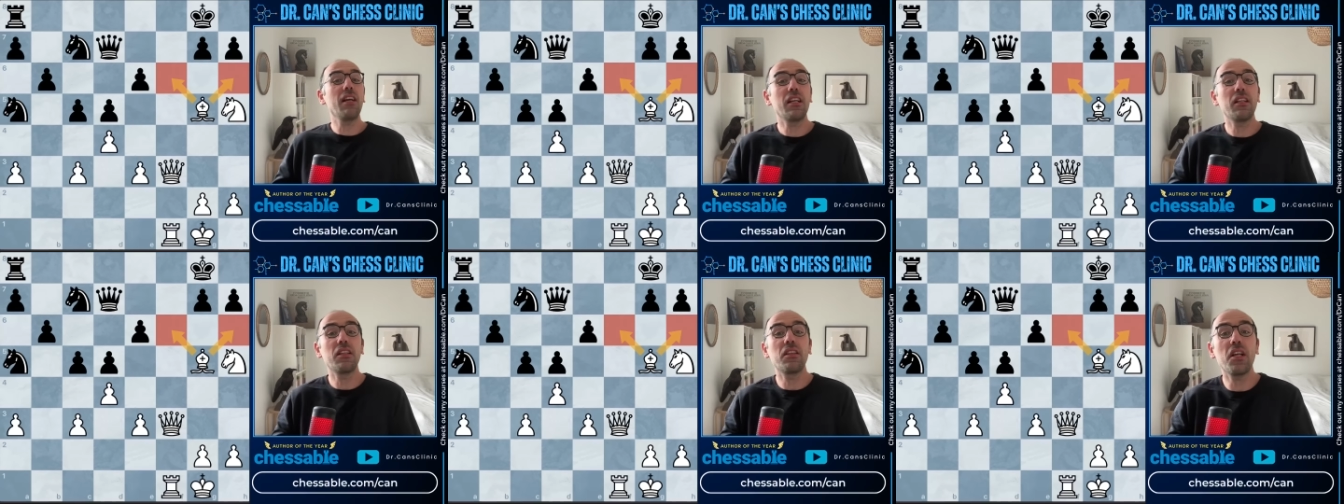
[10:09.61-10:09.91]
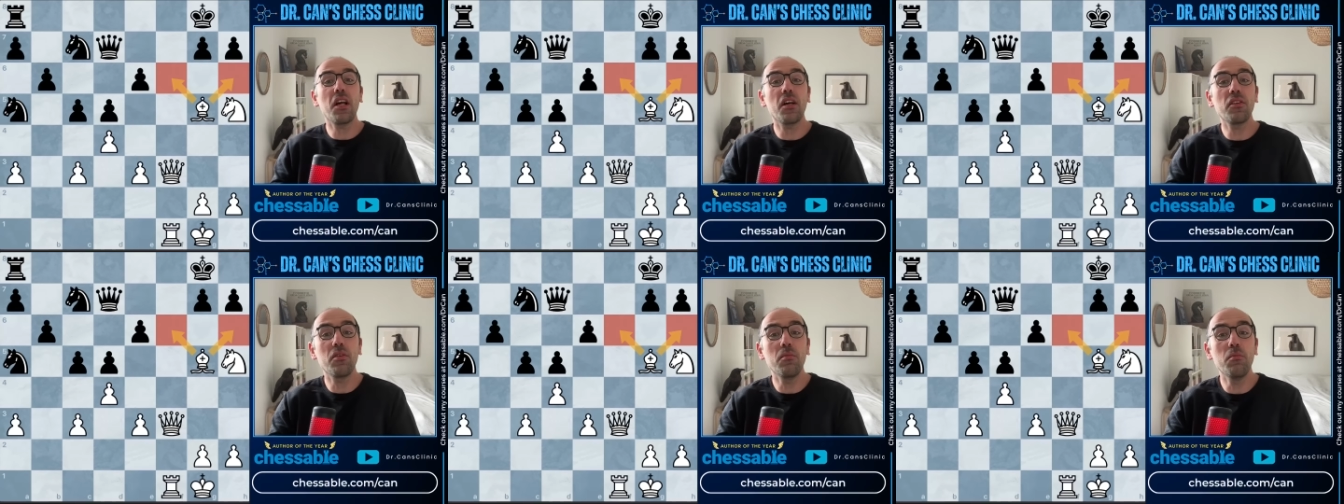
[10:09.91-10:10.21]
the
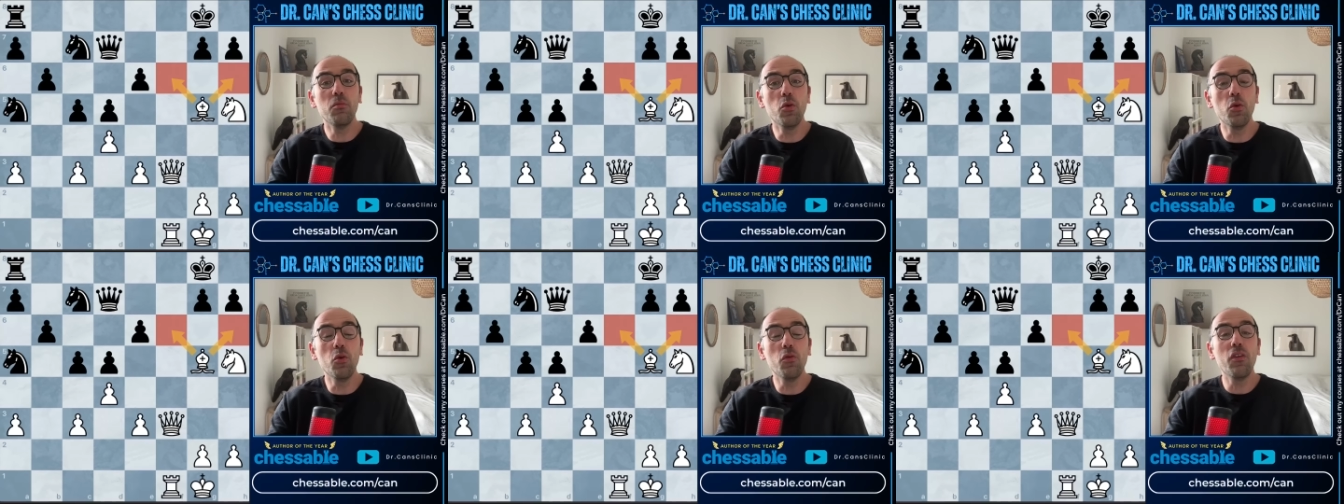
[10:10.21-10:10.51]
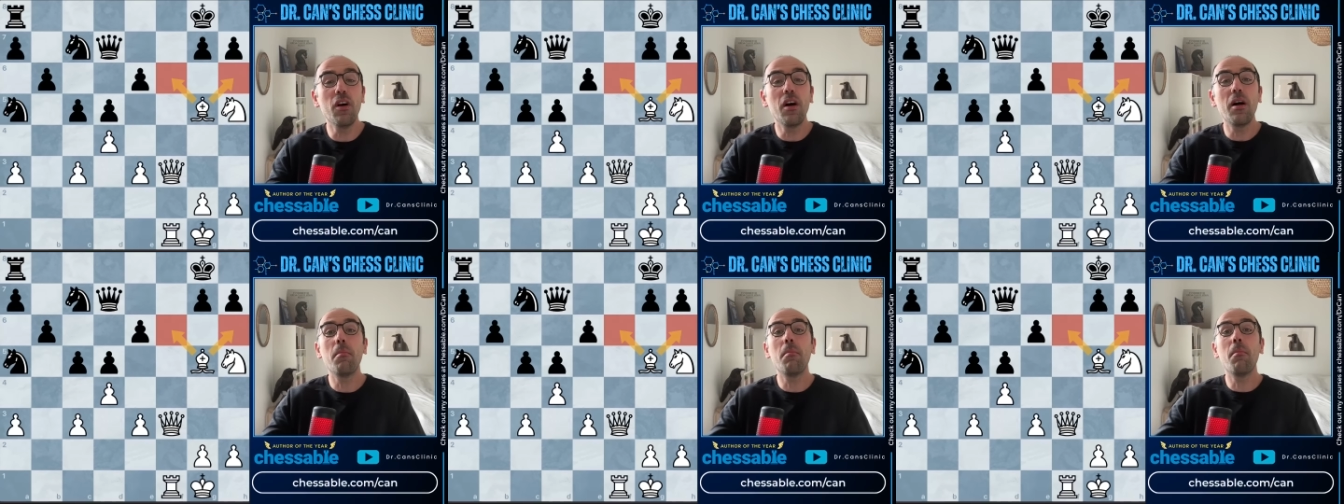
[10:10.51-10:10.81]
other move
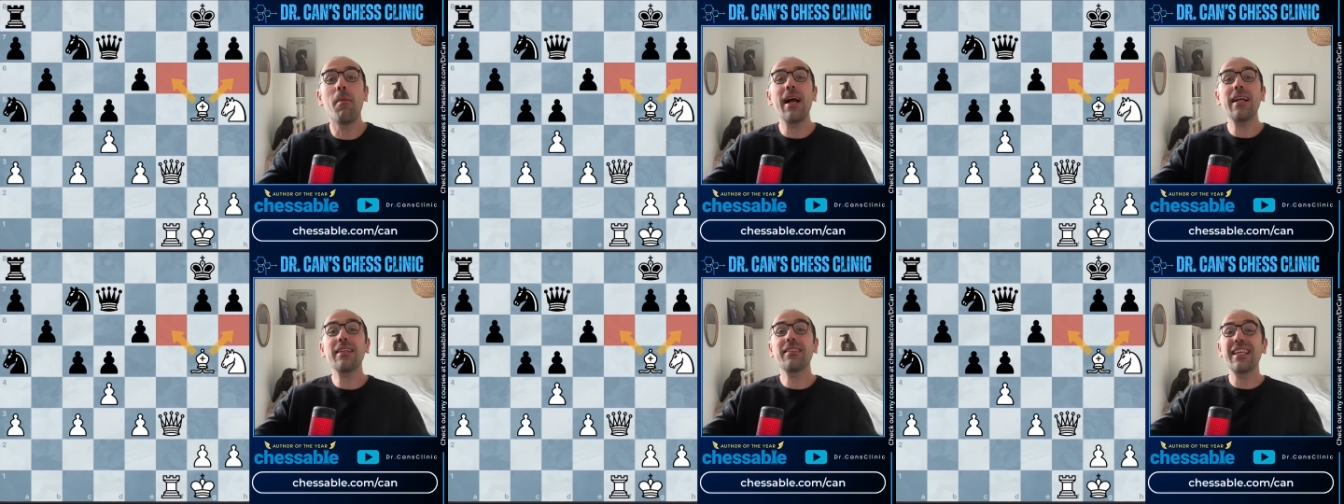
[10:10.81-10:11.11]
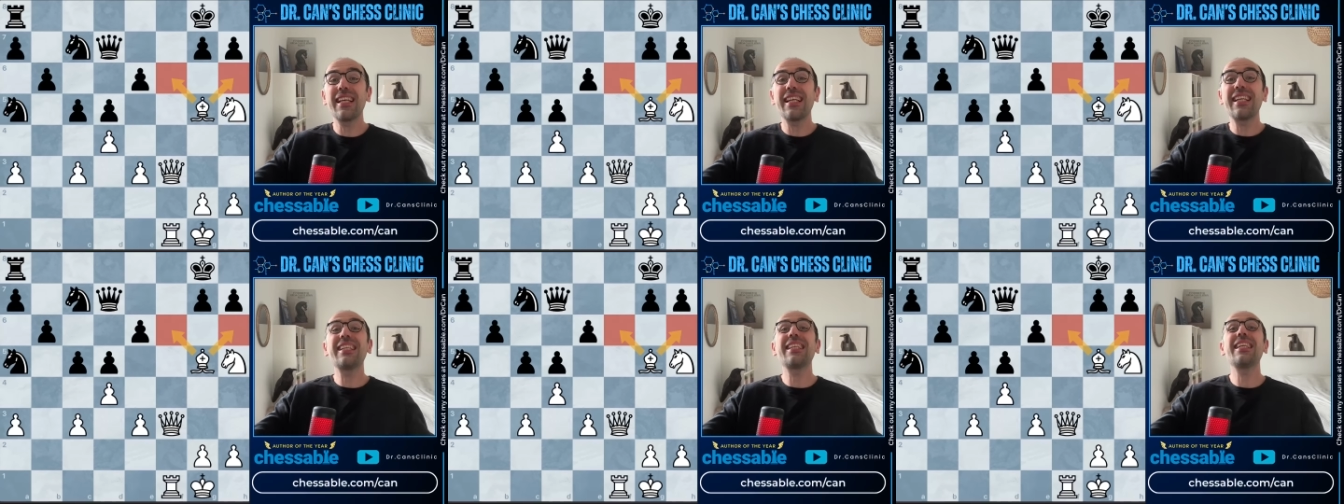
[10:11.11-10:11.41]
might
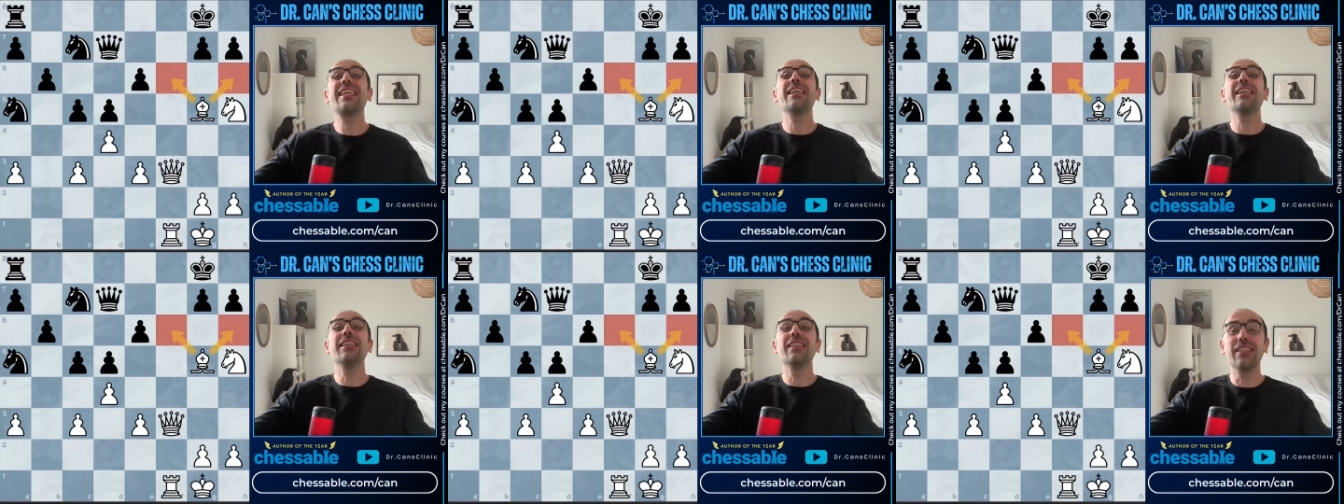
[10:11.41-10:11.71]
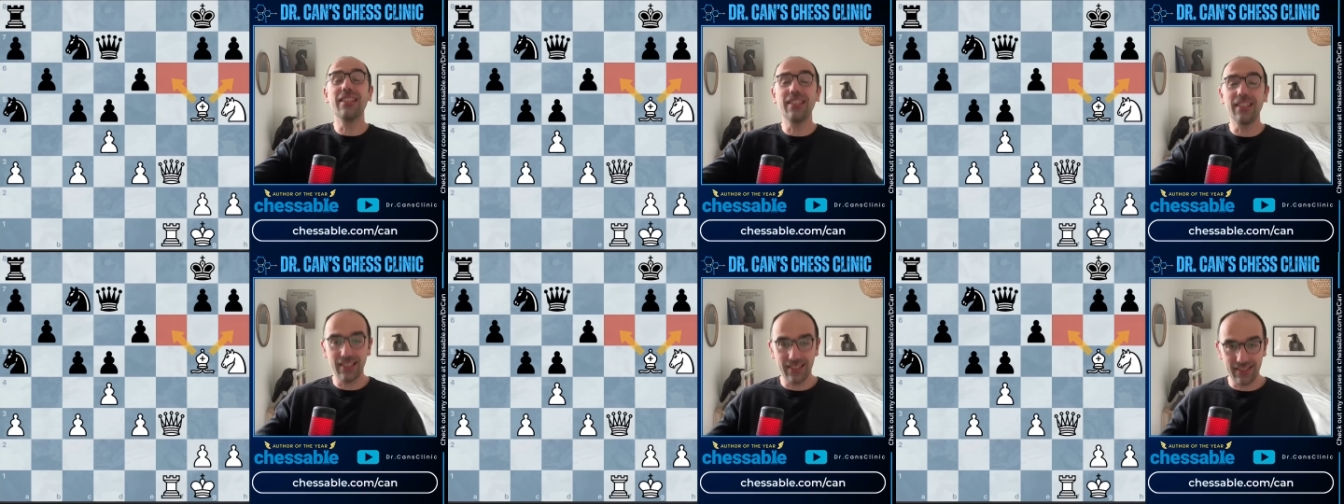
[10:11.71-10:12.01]

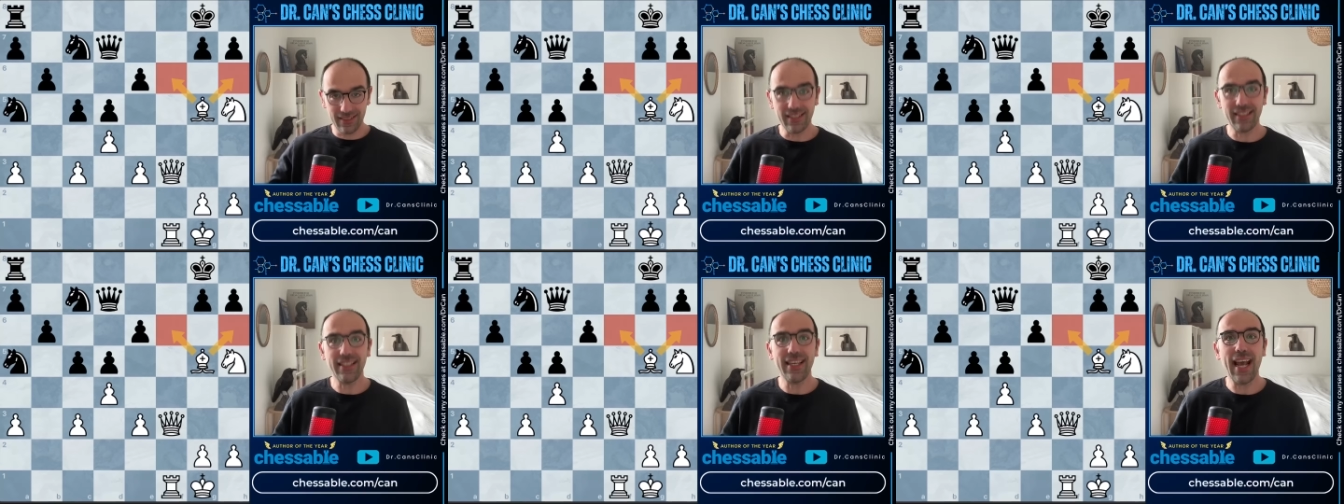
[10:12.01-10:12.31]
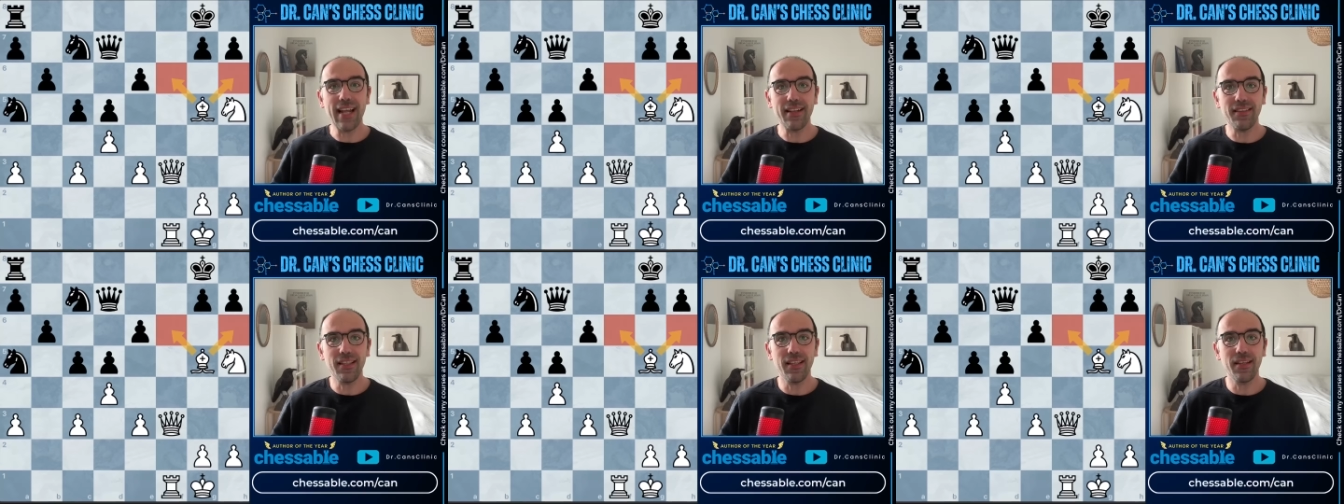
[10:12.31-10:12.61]
kill the
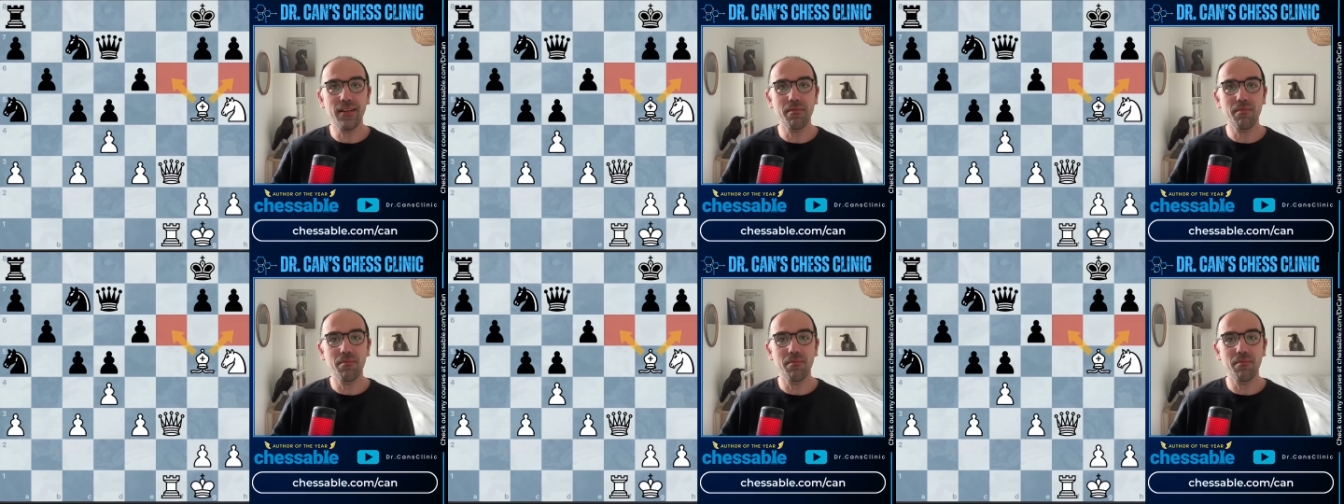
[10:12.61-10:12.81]
cat.